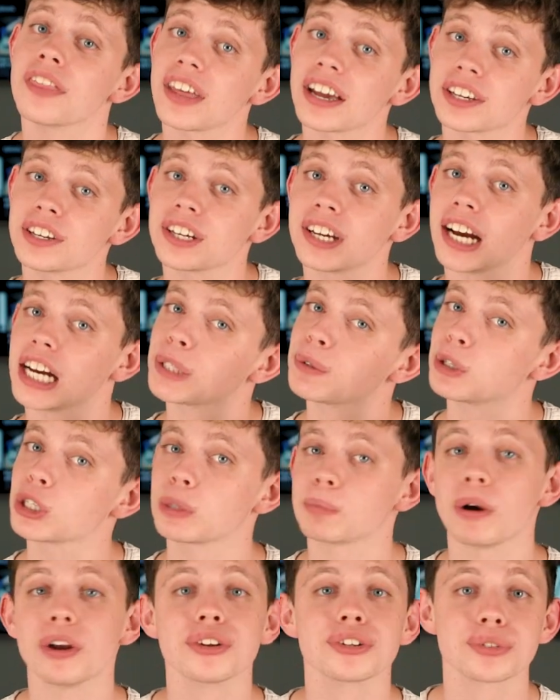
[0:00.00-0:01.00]
Thank you guys for
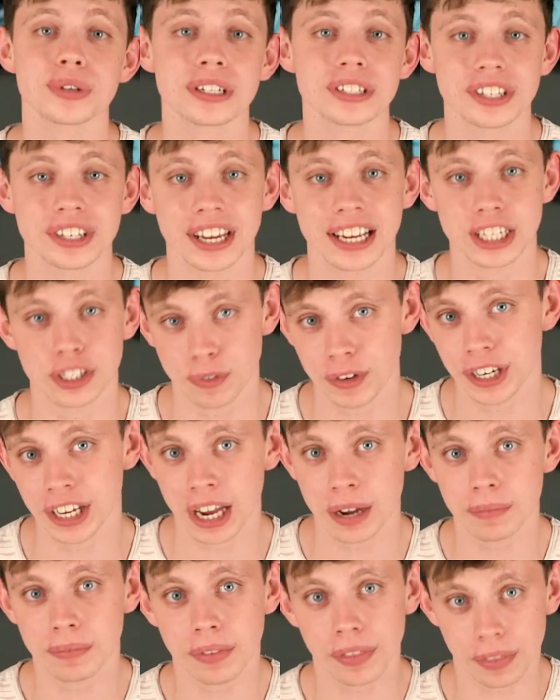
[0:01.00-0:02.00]
sponsoring today's
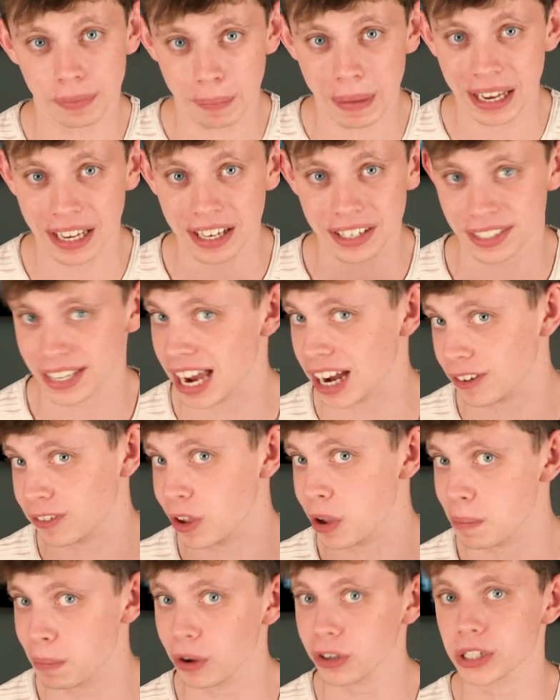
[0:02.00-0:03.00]
video and making
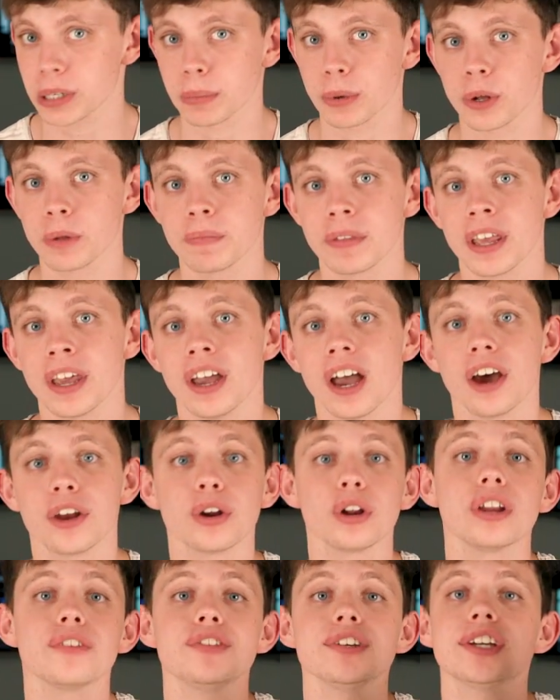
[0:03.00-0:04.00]
TechFlow possible. And
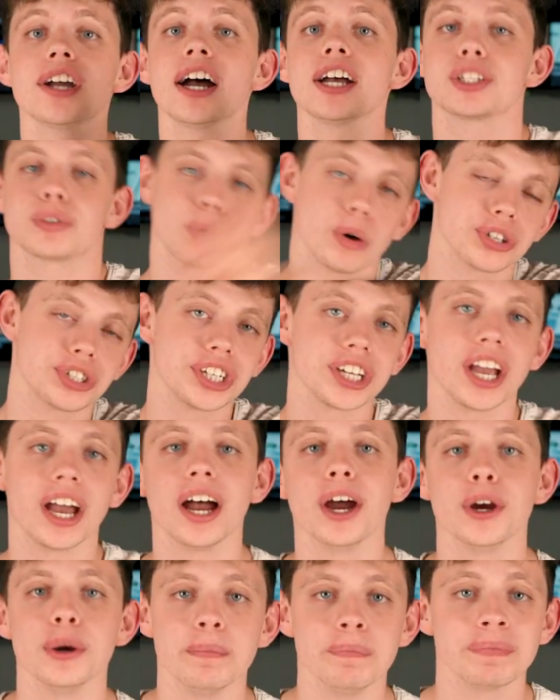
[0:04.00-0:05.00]
all of you guys watching at
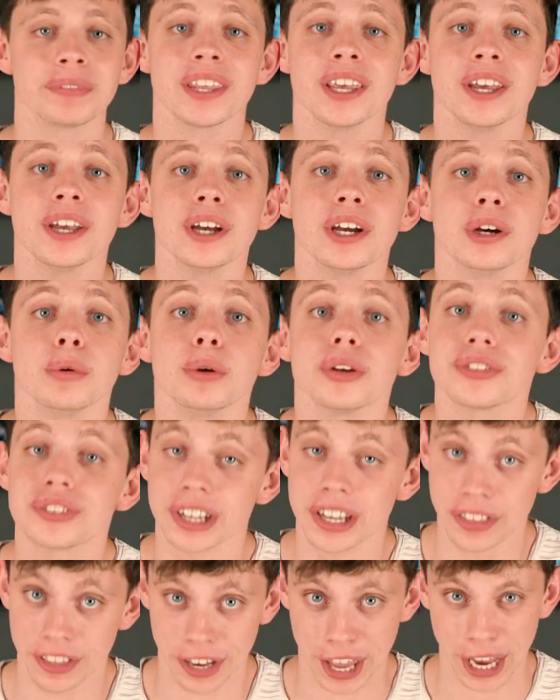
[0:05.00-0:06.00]
home, we'll see
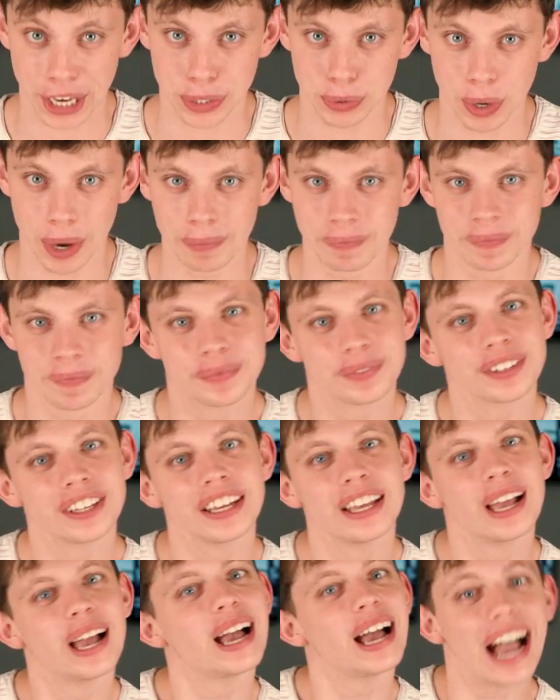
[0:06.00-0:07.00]
you in the next one.
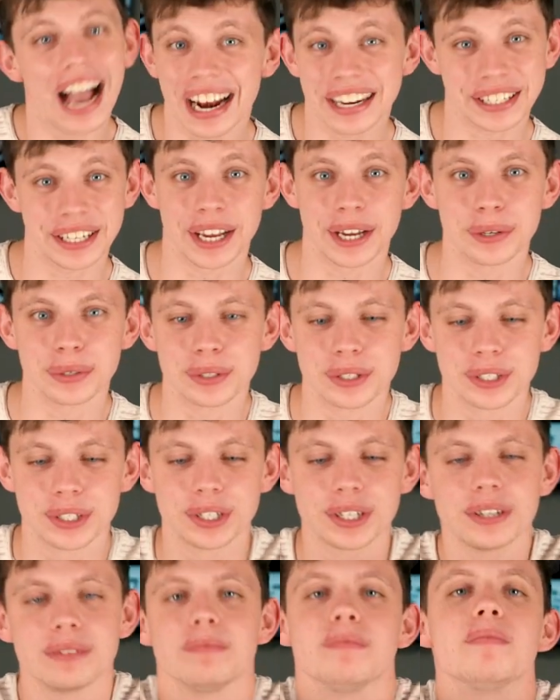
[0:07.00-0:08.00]

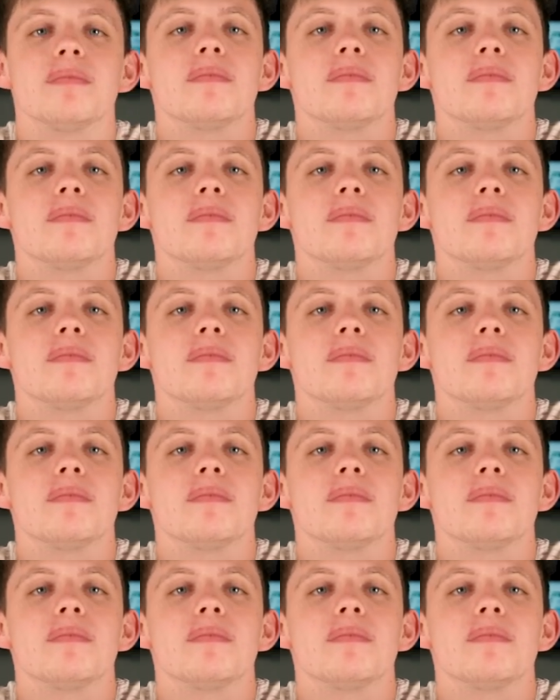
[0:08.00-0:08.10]
Adios.